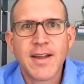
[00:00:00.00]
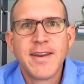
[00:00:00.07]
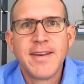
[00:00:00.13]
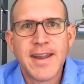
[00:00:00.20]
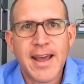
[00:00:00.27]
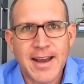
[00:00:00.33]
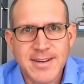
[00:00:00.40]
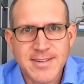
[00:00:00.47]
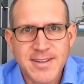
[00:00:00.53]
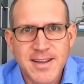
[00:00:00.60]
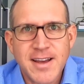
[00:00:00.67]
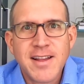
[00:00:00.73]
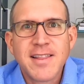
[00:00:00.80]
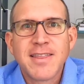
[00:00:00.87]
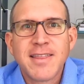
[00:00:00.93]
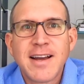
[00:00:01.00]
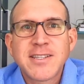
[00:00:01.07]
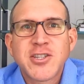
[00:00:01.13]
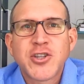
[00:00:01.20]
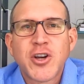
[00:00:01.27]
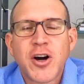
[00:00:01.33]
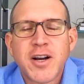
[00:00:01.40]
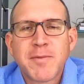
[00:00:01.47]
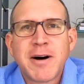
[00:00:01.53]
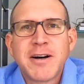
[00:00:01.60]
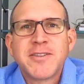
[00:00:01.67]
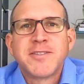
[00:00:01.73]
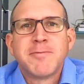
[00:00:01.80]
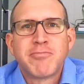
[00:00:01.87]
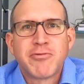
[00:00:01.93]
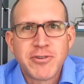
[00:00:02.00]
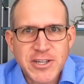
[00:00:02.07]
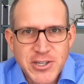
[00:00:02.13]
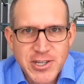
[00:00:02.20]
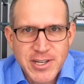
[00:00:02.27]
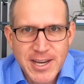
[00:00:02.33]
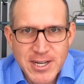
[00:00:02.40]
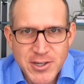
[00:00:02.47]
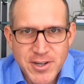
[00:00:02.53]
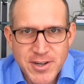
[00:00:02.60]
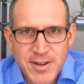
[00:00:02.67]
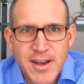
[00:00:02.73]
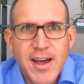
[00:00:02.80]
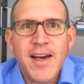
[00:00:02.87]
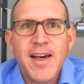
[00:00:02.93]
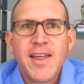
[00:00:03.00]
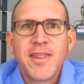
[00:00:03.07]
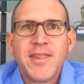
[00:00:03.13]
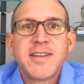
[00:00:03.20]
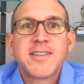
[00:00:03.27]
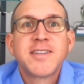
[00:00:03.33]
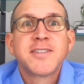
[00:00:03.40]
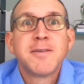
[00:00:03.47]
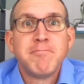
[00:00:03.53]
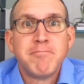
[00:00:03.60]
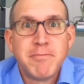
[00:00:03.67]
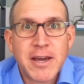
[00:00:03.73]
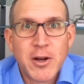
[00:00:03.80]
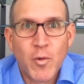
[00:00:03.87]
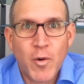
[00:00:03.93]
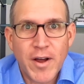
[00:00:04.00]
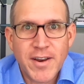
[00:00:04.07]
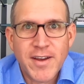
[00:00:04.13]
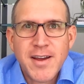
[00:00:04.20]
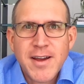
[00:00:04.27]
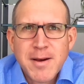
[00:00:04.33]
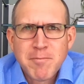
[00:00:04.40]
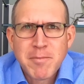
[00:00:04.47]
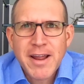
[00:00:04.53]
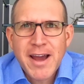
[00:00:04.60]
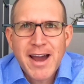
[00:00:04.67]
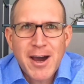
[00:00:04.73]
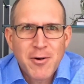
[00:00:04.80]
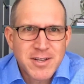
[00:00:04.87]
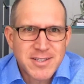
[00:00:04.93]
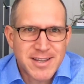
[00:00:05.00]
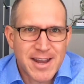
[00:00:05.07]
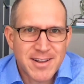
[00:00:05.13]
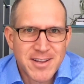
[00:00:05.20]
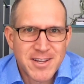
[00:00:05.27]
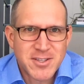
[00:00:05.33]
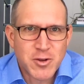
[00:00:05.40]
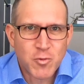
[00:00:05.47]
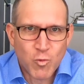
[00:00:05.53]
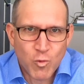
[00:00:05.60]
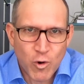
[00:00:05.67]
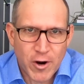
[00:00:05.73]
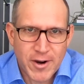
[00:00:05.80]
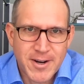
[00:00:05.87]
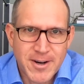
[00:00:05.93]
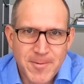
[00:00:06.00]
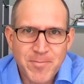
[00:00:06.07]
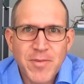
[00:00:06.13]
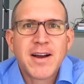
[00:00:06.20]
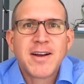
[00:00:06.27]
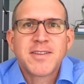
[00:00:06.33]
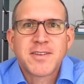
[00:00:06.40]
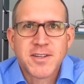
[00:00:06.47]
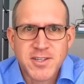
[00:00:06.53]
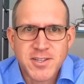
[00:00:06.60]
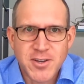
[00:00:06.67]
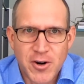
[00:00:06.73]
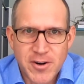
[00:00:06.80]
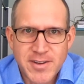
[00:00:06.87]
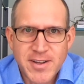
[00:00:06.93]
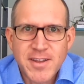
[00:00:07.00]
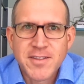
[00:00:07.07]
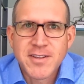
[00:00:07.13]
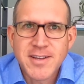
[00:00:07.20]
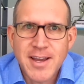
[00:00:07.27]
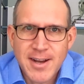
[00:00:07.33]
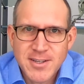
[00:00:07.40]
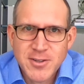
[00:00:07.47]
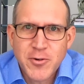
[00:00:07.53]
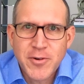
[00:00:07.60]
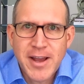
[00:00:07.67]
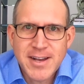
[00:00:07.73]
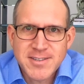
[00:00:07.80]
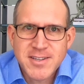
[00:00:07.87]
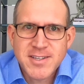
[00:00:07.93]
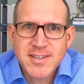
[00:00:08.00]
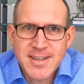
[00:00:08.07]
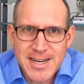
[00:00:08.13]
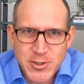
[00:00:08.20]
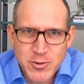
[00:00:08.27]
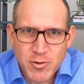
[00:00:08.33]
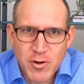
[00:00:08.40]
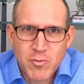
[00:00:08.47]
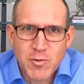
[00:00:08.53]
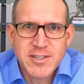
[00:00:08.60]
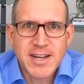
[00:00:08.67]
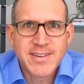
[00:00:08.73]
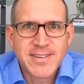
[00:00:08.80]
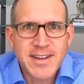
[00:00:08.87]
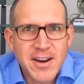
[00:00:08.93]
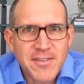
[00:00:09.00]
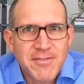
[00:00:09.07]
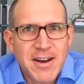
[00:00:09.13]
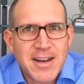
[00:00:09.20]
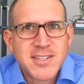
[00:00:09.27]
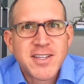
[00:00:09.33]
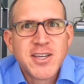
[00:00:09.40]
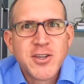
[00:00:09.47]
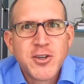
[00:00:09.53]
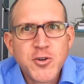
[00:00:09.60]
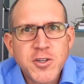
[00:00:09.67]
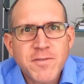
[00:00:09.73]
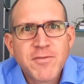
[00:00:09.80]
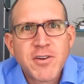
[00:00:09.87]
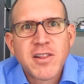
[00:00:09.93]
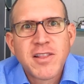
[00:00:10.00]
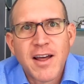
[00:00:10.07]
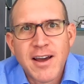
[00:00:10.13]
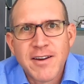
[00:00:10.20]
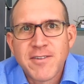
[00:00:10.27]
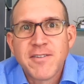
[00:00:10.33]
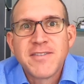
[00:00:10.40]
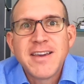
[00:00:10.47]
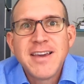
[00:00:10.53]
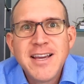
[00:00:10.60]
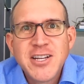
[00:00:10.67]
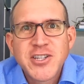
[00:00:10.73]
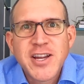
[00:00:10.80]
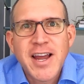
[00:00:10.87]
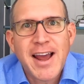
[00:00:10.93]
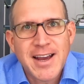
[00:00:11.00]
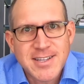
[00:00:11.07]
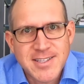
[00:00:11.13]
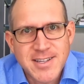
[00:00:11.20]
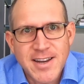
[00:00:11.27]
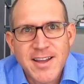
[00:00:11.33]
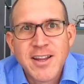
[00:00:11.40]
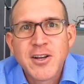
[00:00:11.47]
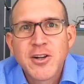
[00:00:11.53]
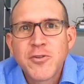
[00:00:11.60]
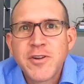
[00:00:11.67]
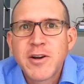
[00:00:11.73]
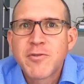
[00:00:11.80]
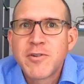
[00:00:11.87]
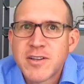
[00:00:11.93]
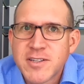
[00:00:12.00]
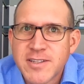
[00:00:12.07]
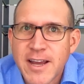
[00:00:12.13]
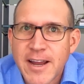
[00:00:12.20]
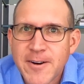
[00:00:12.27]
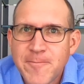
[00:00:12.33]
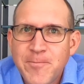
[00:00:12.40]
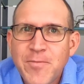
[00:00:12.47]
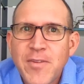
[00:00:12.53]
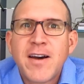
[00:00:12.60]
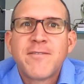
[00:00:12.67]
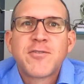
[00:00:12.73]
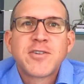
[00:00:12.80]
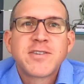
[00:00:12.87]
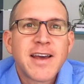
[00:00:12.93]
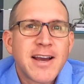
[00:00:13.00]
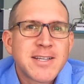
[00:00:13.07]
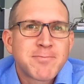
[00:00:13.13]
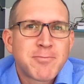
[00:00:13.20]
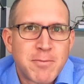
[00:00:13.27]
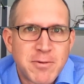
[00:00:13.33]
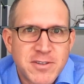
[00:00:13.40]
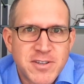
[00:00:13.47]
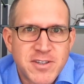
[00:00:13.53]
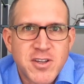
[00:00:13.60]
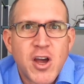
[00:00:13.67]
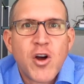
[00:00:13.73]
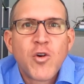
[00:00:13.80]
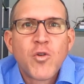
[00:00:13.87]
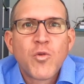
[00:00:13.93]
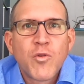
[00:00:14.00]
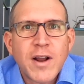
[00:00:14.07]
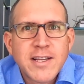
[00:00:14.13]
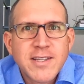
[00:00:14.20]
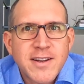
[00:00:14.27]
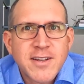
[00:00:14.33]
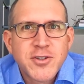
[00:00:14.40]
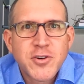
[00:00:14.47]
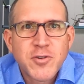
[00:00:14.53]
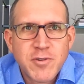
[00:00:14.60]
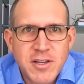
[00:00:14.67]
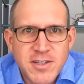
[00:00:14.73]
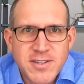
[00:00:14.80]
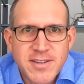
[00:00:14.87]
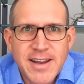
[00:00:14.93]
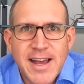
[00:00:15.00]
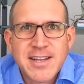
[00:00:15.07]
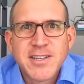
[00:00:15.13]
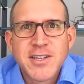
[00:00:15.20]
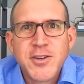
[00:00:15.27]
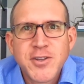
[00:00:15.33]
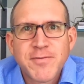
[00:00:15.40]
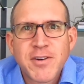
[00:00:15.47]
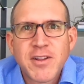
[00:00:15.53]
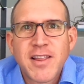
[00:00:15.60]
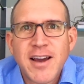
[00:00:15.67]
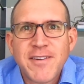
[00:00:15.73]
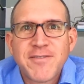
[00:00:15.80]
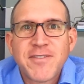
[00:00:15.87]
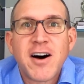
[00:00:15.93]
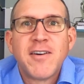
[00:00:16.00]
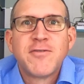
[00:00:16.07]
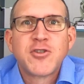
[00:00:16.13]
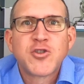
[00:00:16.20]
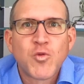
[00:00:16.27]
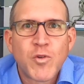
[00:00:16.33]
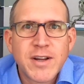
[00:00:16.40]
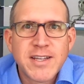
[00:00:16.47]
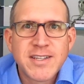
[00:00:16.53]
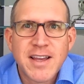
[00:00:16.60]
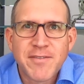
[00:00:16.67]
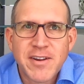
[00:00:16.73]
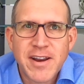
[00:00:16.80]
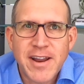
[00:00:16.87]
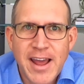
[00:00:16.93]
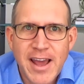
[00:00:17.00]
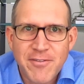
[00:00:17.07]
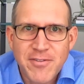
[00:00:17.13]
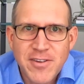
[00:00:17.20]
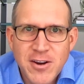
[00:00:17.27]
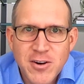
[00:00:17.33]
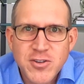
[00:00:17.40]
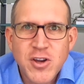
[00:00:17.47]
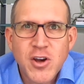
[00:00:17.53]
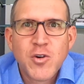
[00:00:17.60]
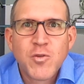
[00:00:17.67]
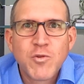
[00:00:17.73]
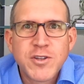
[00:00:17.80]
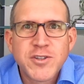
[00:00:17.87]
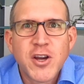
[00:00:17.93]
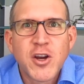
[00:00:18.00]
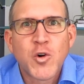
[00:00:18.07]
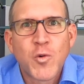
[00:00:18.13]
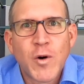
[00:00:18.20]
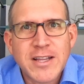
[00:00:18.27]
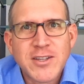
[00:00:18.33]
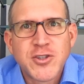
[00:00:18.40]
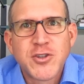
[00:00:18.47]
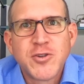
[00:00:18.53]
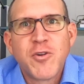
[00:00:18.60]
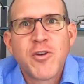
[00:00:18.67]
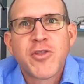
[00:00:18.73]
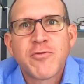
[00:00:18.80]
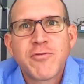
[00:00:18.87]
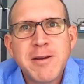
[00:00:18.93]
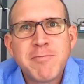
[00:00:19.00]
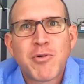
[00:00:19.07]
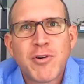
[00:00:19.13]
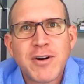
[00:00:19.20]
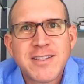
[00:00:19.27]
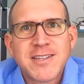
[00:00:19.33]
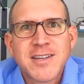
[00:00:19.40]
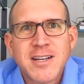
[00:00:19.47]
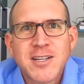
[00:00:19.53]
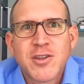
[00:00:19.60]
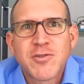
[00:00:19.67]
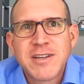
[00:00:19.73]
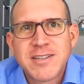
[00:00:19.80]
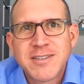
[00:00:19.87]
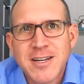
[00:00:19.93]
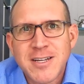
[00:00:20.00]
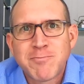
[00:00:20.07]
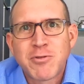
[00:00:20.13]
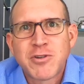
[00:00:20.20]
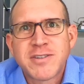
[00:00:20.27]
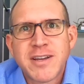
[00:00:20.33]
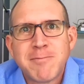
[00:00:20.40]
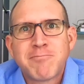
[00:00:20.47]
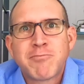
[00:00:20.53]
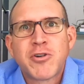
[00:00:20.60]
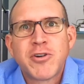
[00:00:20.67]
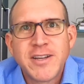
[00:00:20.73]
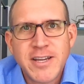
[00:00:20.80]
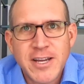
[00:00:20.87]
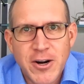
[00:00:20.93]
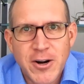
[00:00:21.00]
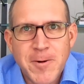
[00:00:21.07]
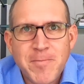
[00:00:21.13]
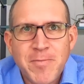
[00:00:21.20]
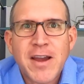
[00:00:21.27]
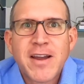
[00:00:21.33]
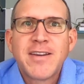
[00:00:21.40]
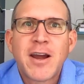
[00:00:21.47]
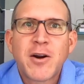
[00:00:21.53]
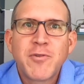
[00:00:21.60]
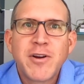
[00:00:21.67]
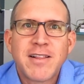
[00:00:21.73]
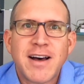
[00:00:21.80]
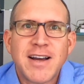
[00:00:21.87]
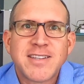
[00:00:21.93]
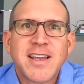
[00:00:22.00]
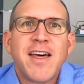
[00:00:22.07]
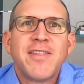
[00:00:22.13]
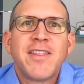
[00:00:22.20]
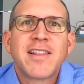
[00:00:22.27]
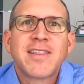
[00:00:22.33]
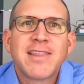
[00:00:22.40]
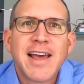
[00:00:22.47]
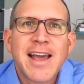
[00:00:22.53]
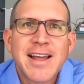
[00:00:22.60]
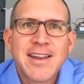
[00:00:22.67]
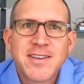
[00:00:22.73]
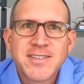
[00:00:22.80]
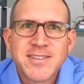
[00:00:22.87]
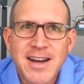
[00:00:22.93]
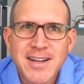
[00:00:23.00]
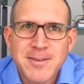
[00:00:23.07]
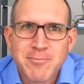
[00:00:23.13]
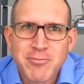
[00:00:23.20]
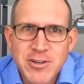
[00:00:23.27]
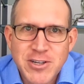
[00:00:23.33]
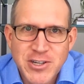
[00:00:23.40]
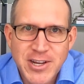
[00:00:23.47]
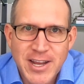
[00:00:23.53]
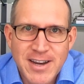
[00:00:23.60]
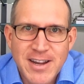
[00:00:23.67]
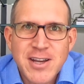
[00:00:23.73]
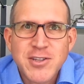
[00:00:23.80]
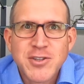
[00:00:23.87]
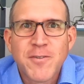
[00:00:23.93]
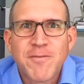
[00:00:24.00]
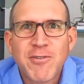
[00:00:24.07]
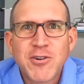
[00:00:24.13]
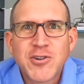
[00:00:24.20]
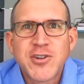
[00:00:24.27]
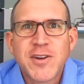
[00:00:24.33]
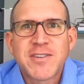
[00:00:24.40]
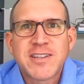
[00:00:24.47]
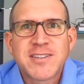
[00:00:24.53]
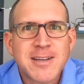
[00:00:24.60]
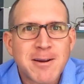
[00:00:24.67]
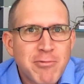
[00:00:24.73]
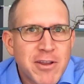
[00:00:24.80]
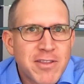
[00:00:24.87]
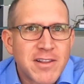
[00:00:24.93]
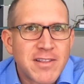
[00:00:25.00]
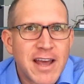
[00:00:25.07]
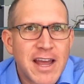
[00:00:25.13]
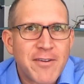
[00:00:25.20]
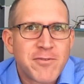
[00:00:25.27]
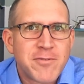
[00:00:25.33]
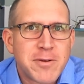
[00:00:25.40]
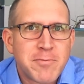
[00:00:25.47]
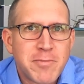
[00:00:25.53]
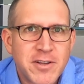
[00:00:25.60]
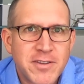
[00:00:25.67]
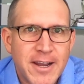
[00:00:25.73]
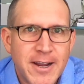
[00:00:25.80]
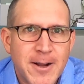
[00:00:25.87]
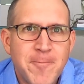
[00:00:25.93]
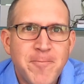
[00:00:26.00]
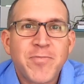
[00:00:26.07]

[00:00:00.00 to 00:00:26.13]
Next, let's talk about depreciation. This is a big one, but how exactly does it work? To start, the tax code has a schedule which identifies the useful life of each asset, including real estate. For tax purposes, residential real estate has a useful life of 27.5 years, which equates to 3.636% per year. Now realize that land does not depreciate, so first you have to separate the land from the building.